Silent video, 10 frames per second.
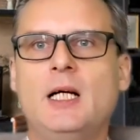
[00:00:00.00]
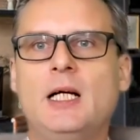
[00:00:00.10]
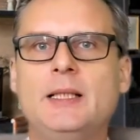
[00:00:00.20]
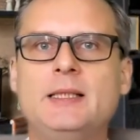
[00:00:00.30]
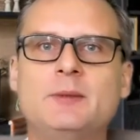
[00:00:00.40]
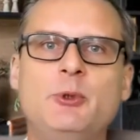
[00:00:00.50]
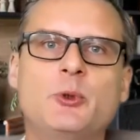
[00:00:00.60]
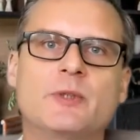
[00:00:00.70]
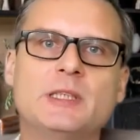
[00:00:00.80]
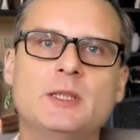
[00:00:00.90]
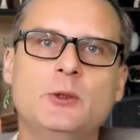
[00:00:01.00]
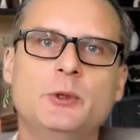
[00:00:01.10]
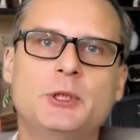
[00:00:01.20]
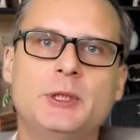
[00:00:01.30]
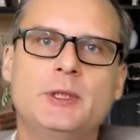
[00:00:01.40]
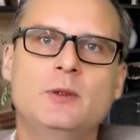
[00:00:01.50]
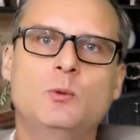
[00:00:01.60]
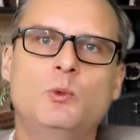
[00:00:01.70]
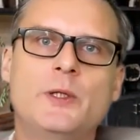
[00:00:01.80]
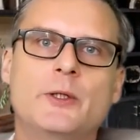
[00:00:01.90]
Dispute
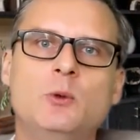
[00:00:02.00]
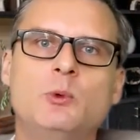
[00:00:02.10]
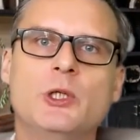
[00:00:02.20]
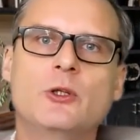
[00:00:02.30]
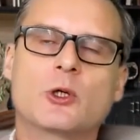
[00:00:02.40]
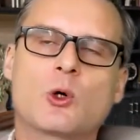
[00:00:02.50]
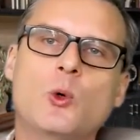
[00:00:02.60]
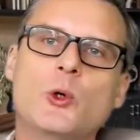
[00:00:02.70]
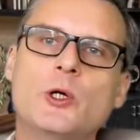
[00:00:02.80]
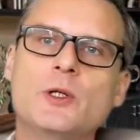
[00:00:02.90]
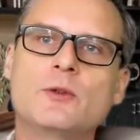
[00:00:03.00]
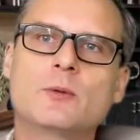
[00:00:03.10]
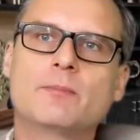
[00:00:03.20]
resolution, whether you want the court